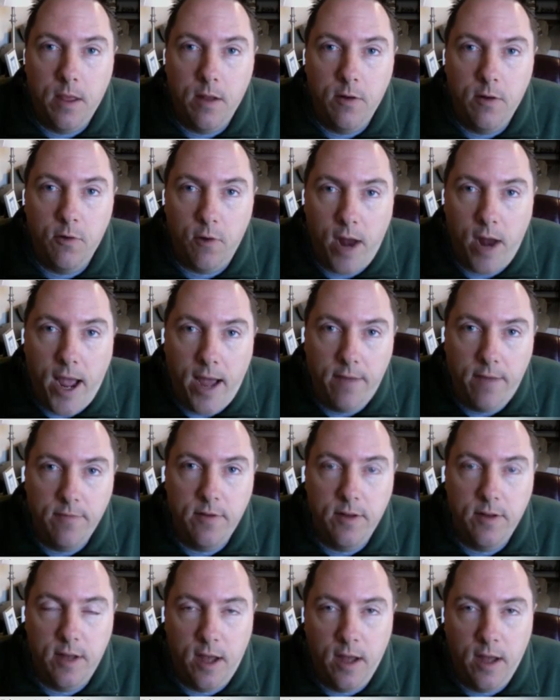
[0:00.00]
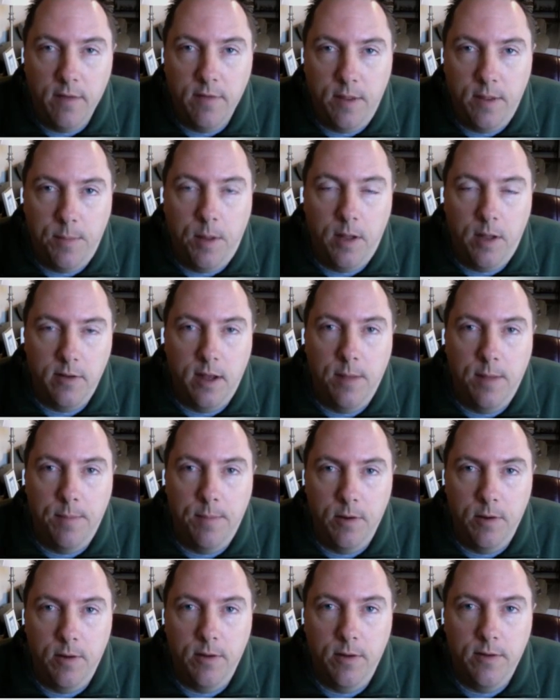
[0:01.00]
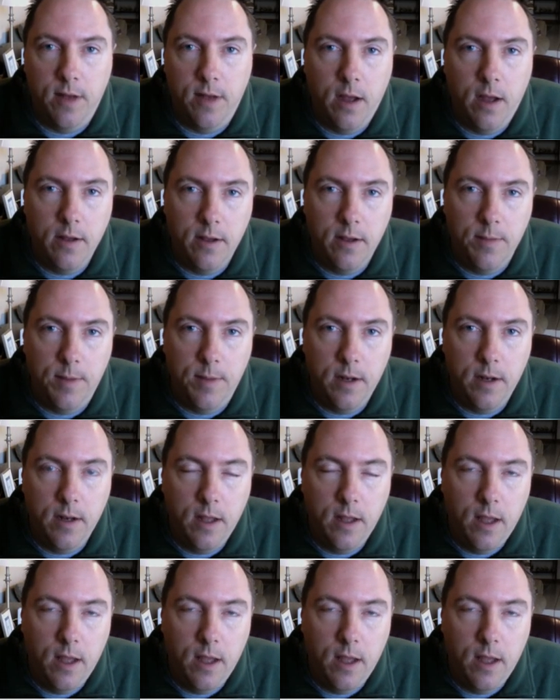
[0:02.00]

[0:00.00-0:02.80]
draft of the multimodal document.